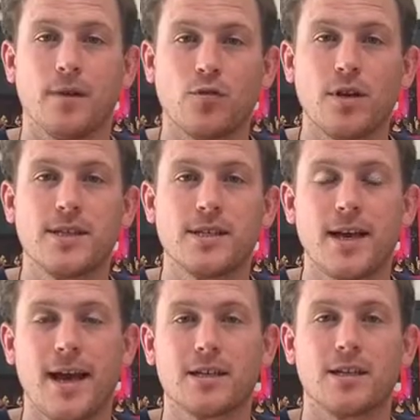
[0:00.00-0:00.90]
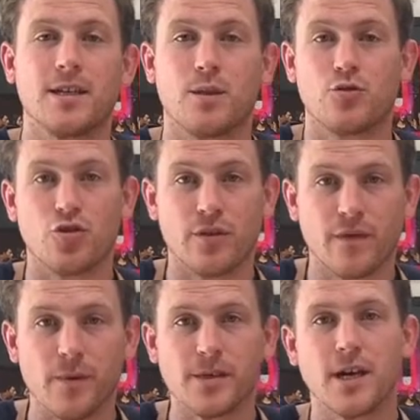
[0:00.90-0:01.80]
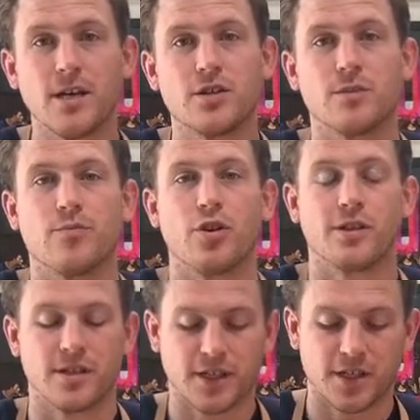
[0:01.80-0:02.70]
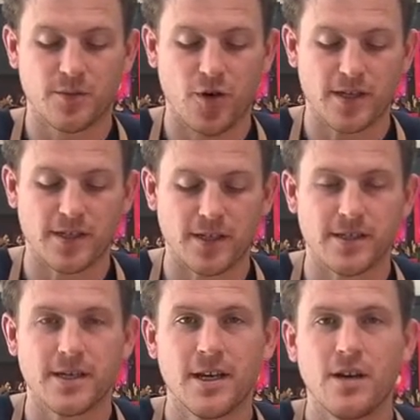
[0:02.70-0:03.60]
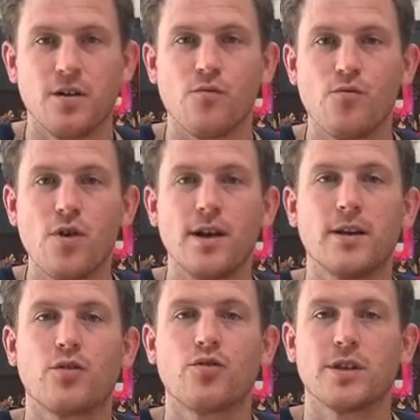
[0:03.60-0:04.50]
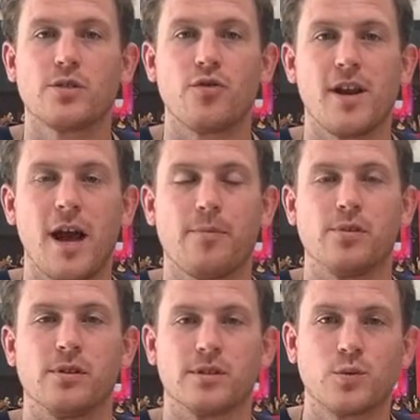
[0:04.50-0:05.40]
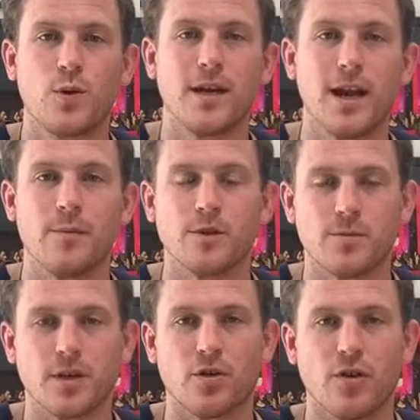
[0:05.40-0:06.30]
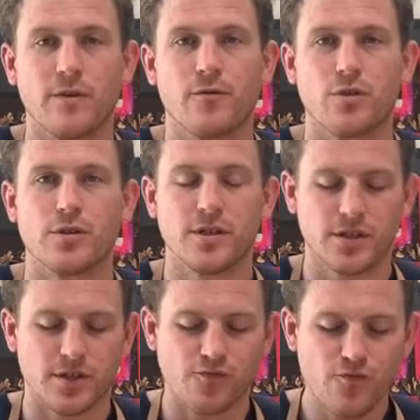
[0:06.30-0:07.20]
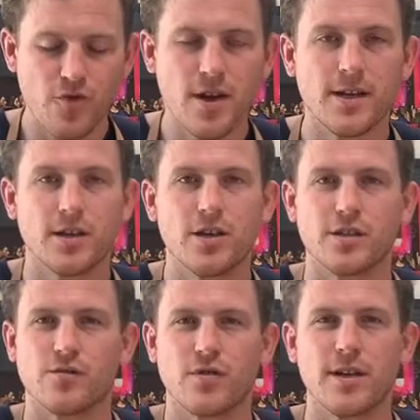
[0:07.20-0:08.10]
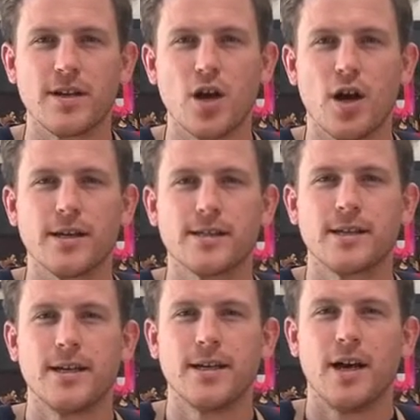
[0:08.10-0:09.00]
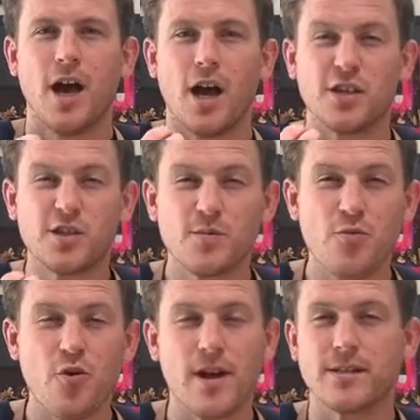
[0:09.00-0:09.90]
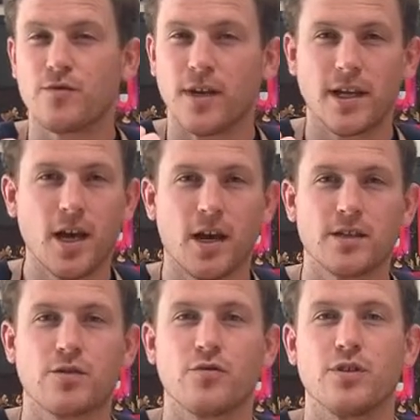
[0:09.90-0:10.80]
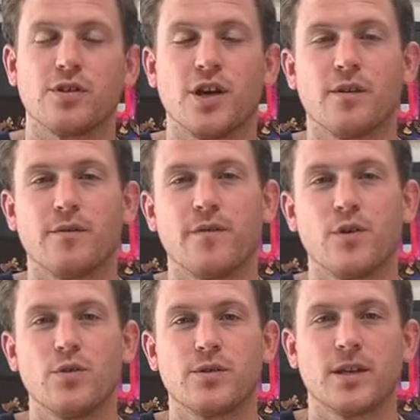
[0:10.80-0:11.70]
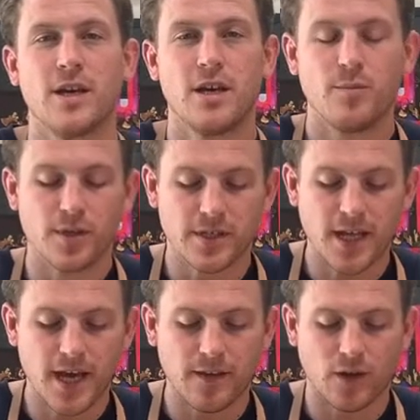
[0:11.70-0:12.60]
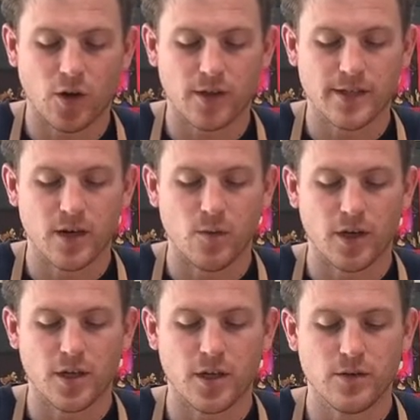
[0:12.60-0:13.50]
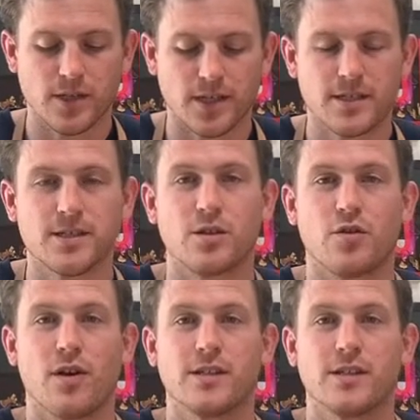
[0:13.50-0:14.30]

the green tea actually, during the fermentation process, expresses really crisp green apples, sweet lemons, a bit of grapefruit. So this is really good, it's a really nice spritz, really cuts through certain foods. But today in the cocktail, we're going to use this to create